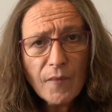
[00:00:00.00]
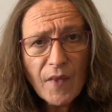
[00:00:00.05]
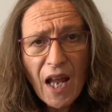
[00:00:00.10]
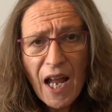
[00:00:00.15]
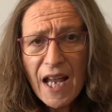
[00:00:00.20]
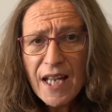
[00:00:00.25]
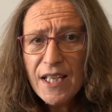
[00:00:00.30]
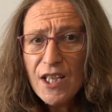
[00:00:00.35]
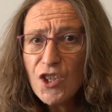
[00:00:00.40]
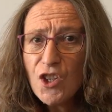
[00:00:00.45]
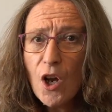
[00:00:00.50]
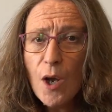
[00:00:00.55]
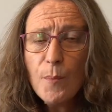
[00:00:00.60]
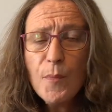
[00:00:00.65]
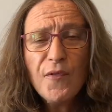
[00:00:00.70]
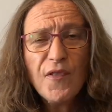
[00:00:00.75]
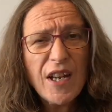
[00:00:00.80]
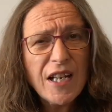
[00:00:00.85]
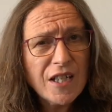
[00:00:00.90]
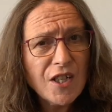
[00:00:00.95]
any type of
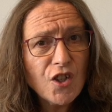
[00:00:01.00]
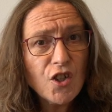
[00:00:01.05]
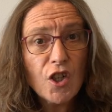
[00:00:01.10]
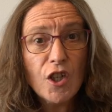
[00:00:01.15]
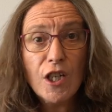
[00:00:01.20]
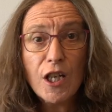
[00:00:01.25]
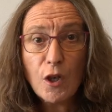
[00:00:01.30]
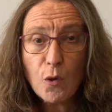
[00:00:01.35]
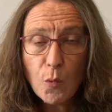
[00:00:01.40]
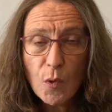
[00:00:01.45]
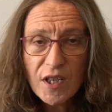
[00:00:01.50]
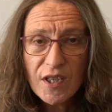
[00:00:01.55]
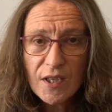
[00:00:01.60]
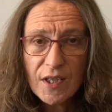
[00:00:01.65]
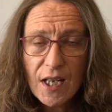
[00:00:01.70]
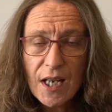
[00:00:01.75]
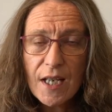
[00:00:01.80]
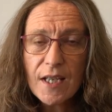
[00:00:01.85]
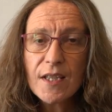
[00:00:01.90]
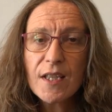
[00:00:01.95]
English and
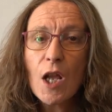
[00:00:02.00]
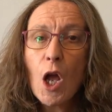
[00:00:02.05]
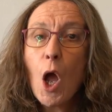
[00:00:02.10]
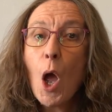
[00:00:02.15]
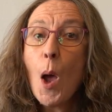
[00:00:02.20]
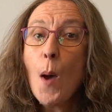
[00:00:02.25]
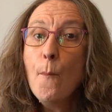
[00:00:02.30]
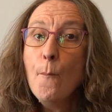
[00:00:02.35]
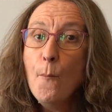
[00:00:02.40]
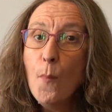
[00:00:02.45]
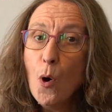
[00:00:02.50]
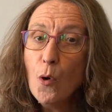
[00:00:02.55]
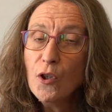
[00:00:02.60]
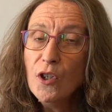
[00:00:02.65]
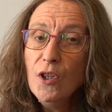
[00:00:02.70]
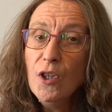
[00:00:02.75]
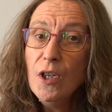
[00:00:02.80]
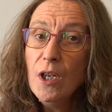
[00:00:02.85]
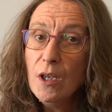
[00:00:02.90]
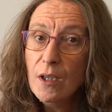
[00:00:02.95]
linguistics,
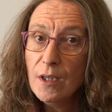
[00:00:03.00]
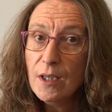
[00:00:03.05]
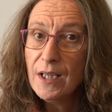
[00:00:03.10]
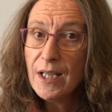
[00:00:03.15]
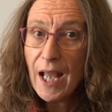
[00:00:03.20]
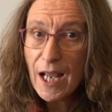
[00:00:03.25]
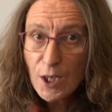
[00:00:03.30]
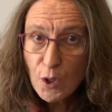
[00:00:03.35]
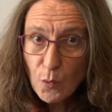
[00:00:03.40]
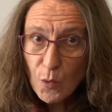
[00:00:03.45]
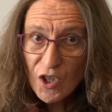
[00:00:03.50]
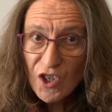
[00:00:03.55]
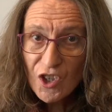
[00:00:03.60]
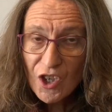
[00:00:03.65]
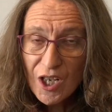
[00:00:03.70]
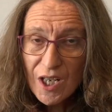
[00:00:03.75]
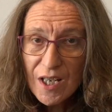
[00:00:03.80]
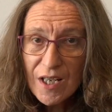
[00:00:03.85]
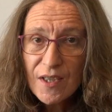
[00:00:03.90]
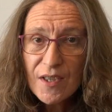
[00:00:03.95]
modern
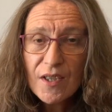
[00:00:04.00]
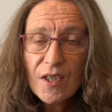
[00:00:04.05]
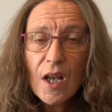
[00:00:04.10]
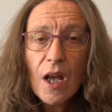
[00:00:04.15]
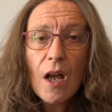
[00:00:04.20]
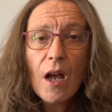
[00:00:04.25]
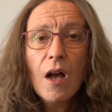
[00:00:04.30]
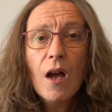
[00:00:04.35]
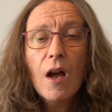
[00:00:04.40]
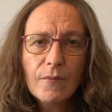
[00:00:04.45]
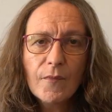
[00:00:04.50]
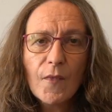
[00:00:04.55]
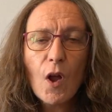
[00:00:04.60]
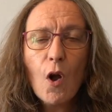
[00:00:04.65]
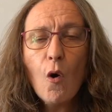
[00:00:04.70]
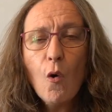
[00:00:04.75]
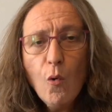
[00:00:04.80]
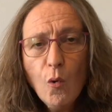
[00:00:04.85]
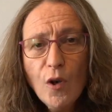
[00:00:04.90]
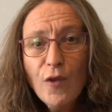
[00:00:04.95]
languages,
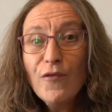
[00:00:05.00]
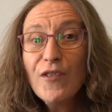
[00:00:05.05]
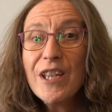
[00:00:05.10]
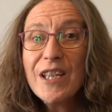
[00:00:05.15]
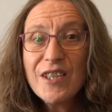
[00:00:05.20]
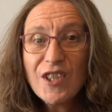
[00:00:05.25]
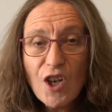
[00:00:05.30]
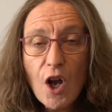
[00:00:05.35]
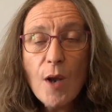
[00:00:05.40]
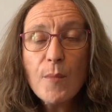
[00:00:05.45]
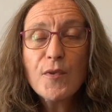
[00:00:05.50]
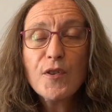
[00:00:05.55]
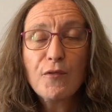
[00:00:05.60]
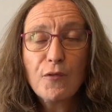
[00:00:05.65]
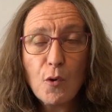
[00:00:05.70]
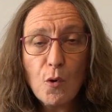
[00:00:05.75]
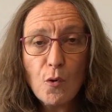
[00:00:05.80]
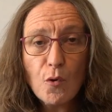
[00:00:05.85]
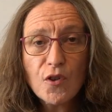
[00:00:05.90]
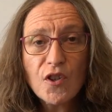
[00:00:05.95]
all of these types of
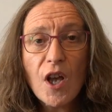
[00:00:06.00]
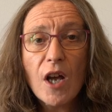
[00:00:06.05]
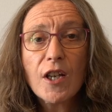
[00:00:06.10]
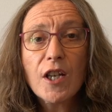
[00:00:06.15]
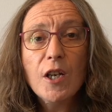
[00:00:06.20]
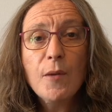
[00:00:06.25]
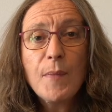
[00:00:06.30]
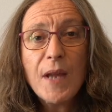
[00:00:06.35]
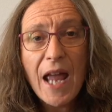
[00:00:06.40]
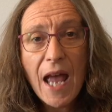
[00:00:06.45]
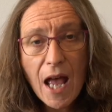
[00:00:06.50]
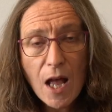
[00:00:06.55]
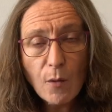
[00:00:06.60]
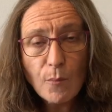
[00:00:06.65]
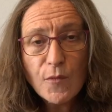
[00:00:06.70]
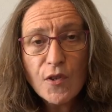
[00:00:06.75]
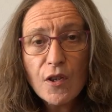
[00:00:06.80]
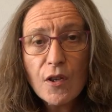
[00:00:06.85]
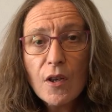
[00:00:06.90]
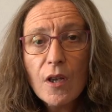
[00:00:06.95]
course are going to be
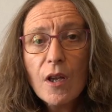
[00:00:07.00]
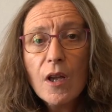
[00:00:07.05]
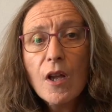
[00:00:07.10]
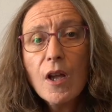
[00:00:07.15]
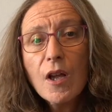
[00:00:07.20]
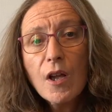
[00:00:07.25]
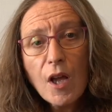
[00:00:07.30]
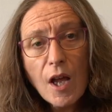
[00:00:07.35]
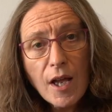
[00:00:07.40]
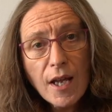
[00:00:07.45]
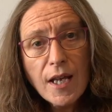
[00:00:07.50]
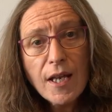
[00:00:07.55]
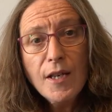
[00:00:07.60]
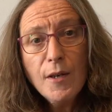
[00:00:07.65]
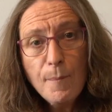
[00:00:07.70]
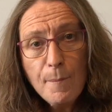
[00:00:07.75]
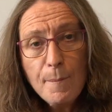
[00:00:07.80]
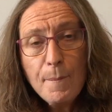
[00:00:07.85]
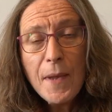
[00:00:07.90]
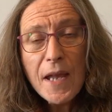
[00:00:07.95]
helped in a
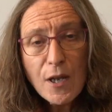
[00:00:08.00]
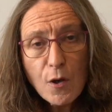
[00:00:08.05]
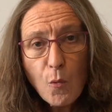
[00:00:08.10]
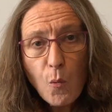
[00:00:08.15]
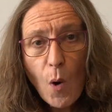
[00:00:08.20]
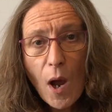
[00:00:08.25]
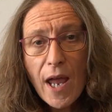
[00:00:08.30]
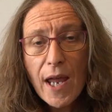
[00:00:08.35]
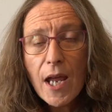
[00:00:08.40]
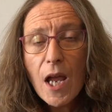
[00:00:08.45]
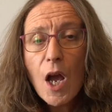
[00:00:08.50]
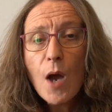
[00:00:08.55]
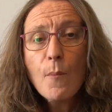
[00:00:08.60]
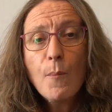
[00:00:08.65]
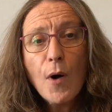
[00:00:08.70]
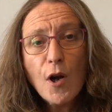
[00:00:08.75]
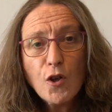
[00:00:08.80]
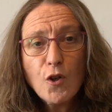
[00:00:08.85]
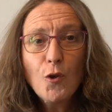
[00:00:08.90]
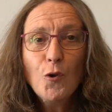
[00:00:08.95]
big way by
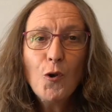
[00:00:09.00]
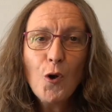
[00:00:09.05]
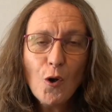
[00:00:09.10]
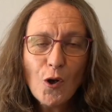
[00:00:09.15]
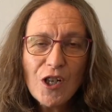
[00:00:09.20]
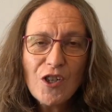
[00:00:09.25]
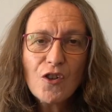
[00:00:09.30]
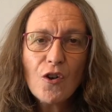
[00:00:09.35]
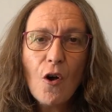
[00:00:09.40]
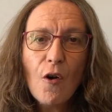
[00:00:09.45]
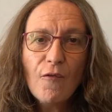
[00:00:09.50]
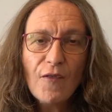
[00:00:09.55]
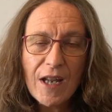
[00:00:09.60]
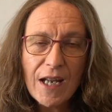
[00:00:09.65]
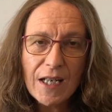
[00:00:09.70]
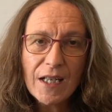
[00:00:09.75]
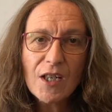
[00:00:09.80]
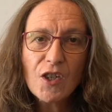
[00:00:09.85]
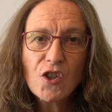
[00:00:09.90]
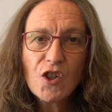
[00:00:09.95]
your knowledge of
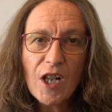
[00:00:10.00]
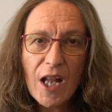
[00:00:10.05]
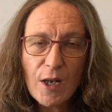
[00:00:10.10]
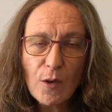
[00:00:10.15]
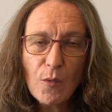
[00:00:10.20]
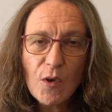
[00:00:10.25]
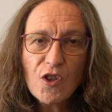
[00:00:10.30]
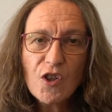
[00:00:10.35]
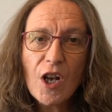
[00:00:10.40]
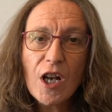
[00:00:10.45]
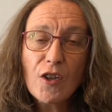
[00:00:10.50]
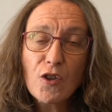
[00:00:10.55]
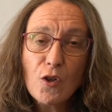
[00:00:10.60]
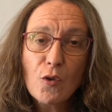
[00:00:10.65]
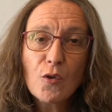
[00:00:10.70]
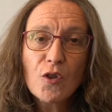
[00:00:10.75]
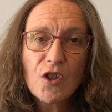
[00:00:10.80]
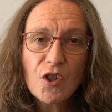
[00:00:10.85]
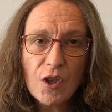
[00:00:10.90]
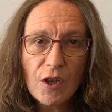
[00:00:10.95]
English language and your
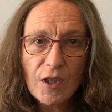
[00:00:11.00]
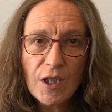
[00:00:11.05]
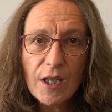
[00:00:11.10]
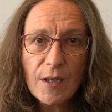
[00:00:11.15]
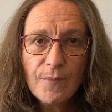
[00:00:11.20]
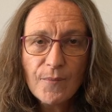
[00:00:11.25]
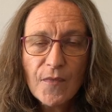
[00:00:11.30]
study.